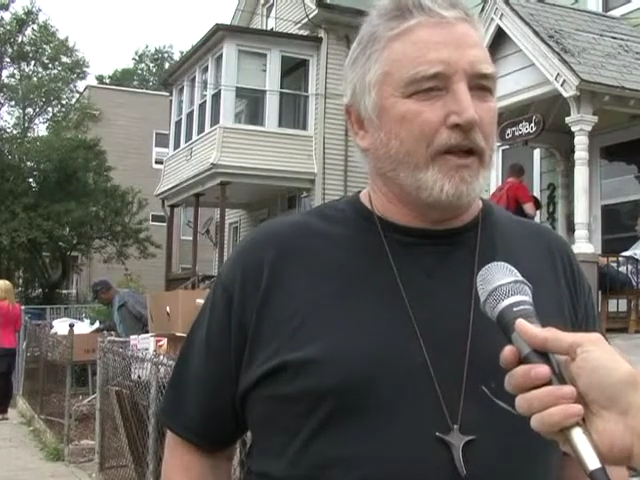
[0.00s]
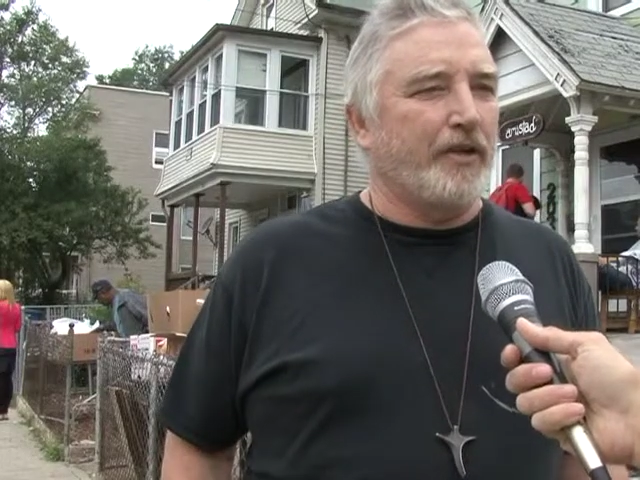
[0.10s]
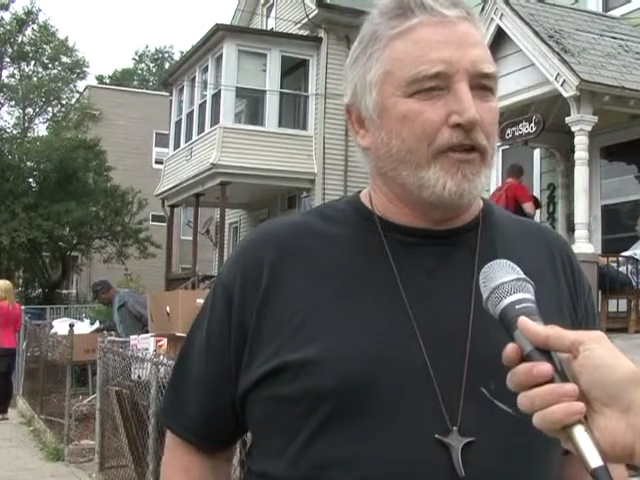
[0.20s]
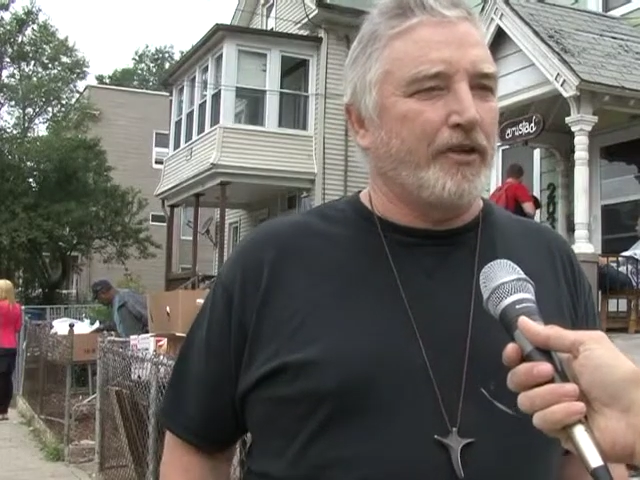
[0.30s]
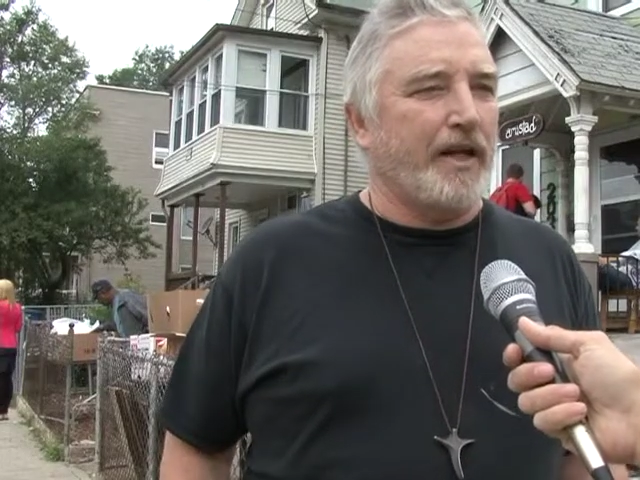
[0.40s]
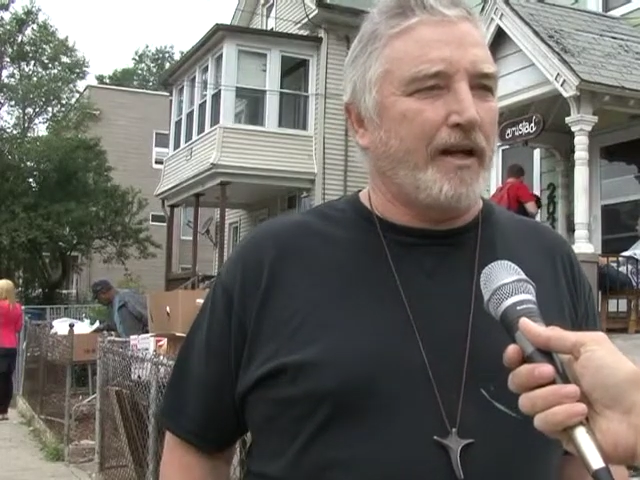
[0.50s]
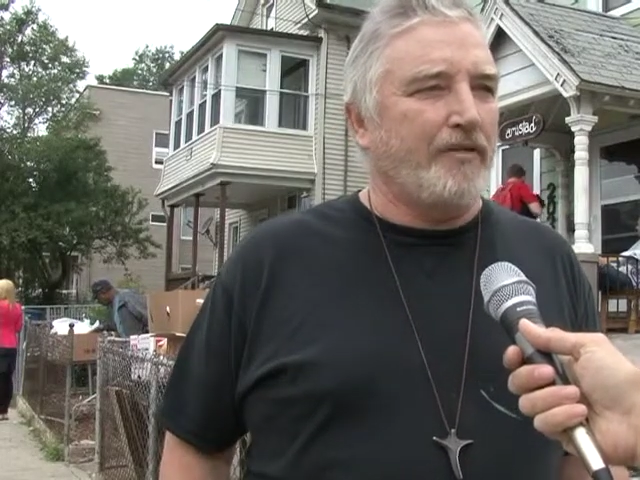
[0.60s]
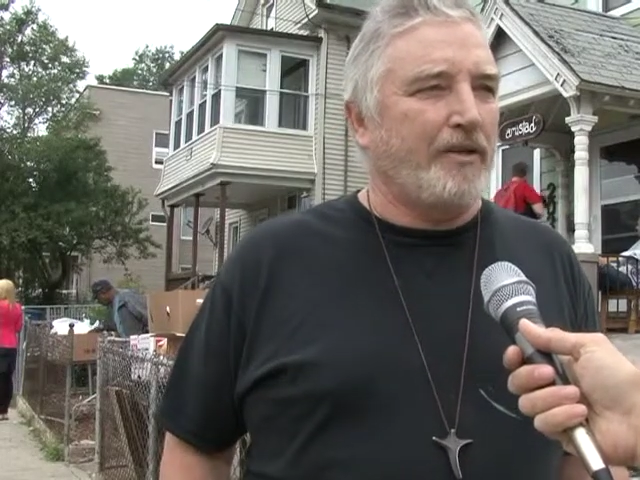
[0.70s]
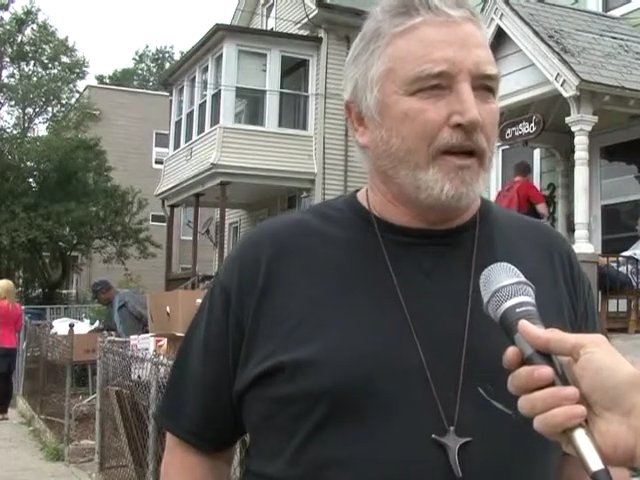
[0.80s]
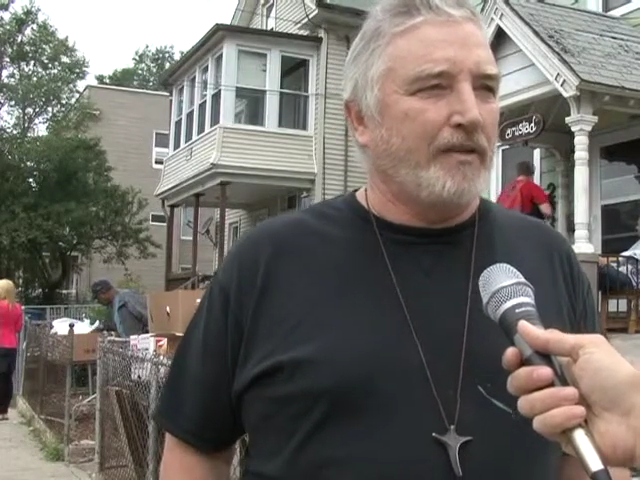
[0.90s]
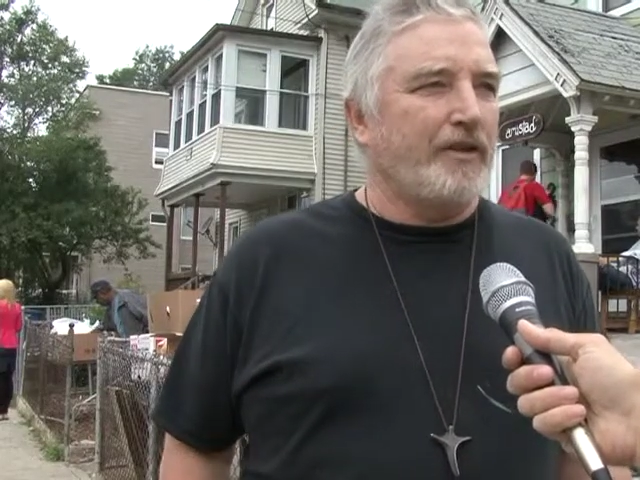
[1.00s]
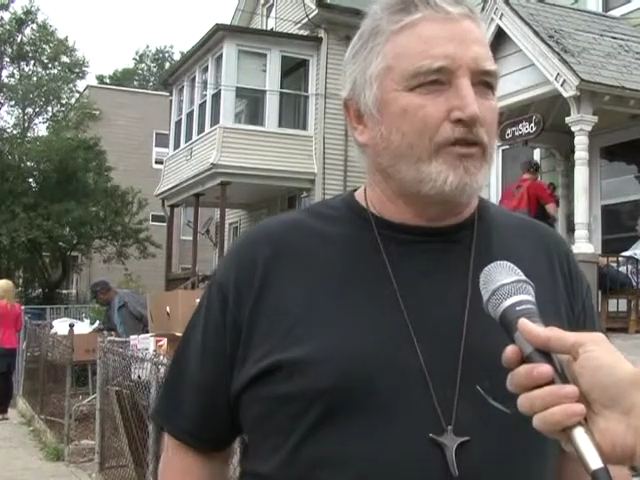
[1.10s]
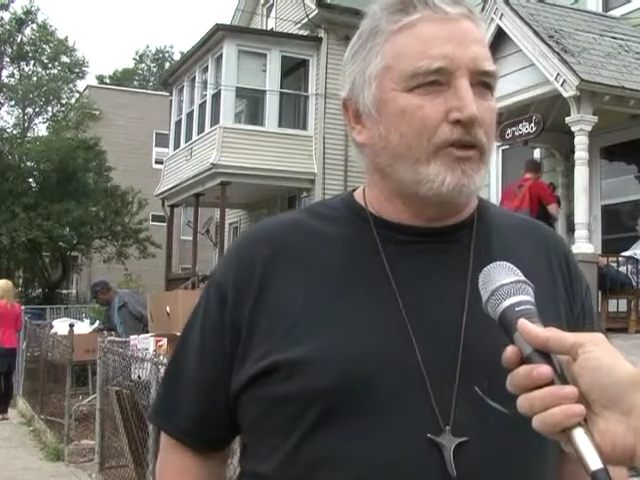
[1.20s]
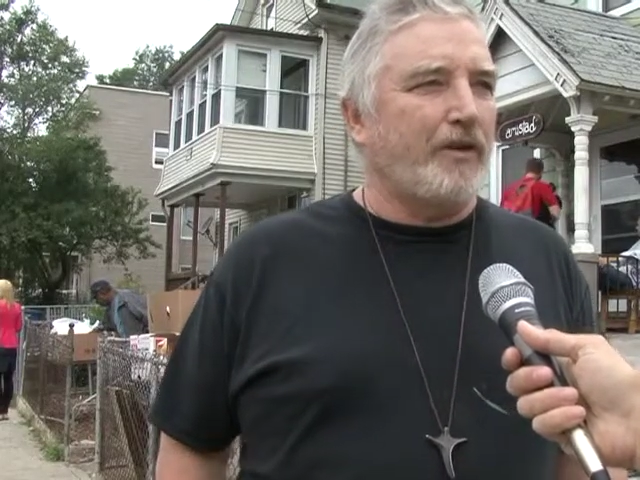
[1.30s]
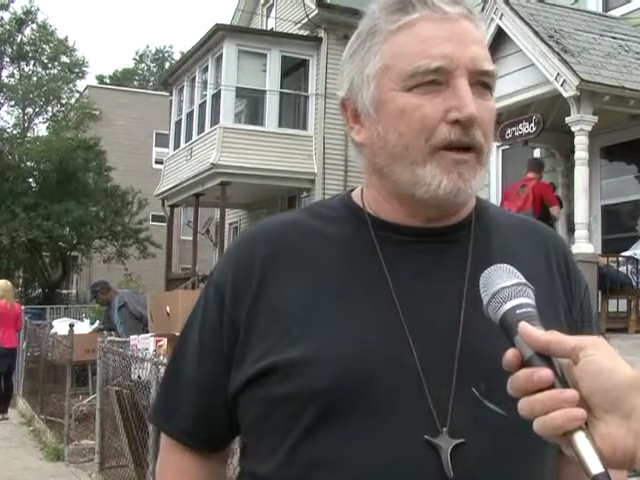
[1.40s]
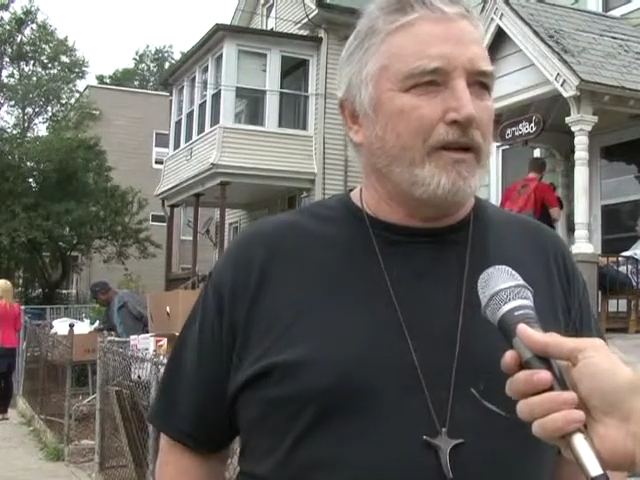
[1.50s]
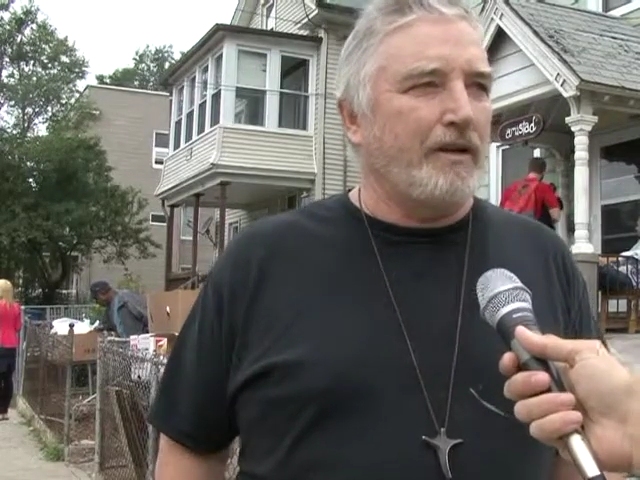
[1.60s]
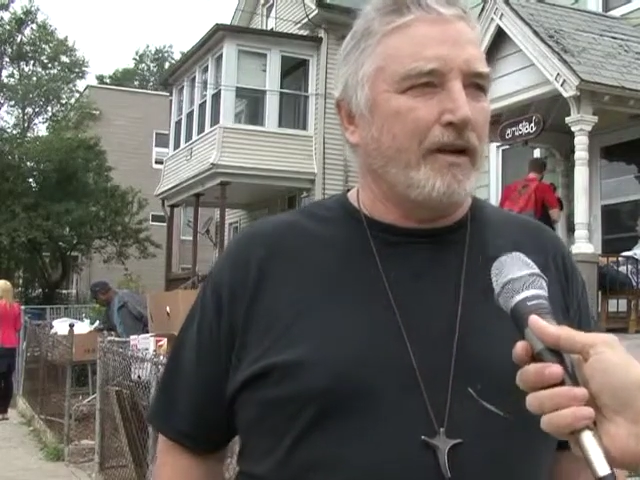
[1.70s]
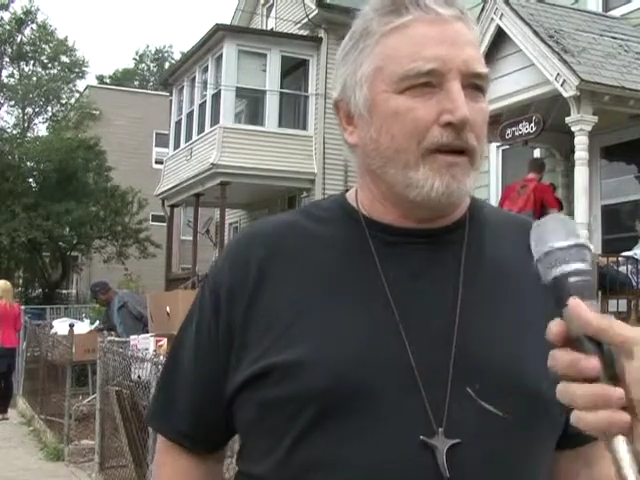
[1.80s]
100 days. These are all...